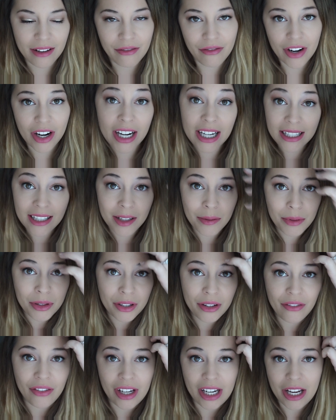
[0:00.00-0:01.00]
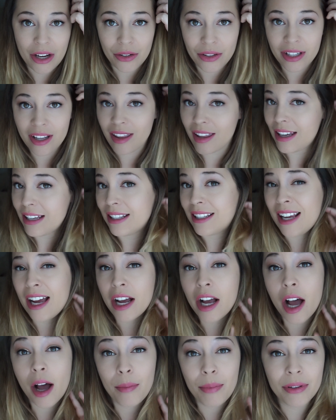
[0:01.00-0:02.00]
very similar video to this a
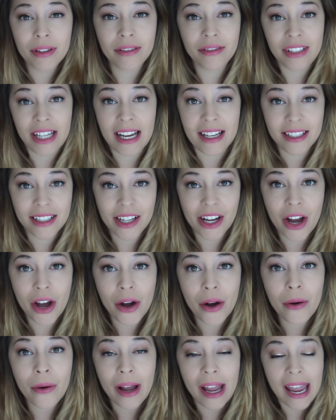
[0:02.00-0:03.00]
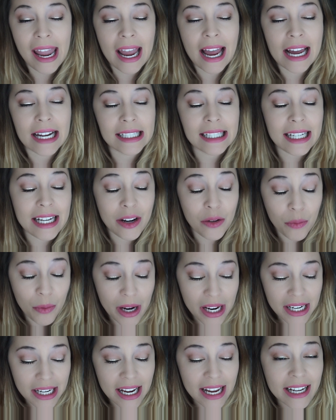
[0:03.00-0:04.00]
couple of days ago and it
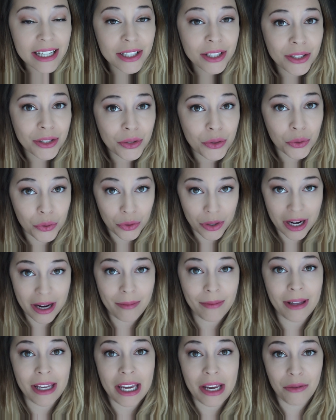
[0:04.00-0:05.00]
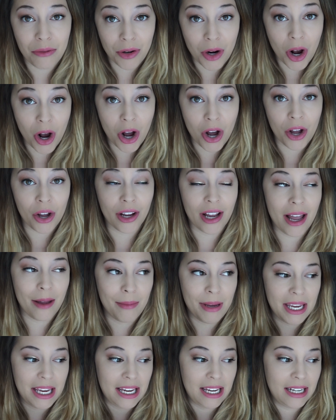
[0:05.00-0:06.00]
went extremely wrong. I
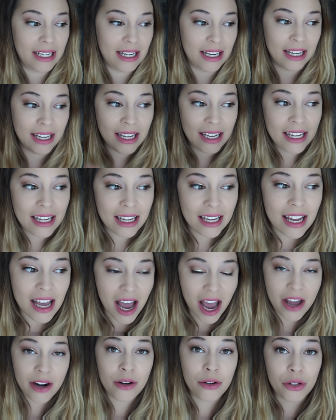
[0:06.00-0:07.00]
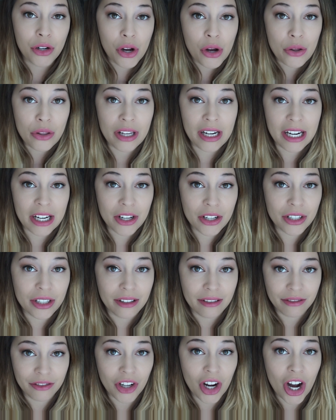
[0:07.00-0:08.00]
mean, I don't know that it could
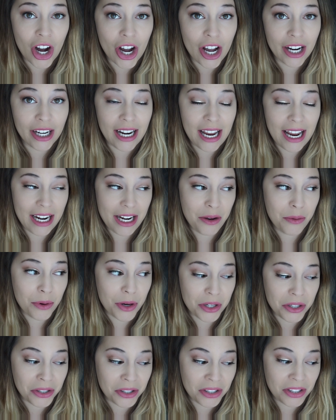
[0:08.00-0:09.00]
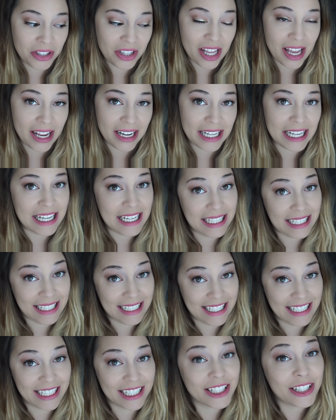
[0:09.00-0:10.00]
have gone any worse than it
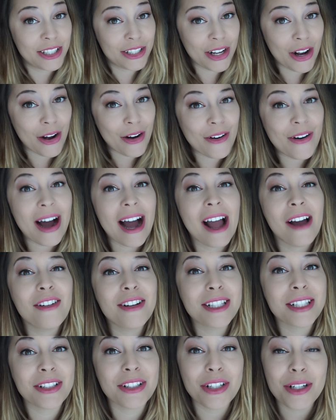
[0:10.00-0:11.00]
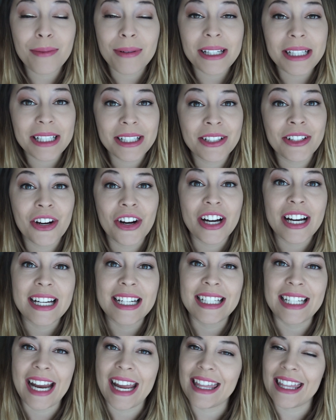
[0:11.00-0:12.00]
did. So I was a little bit
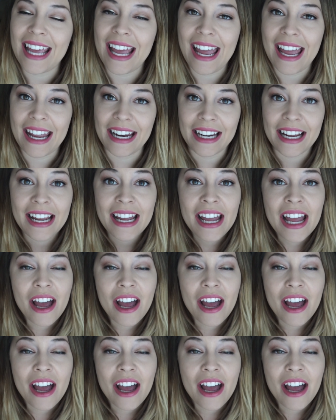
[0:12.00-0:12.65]
discouraged, and then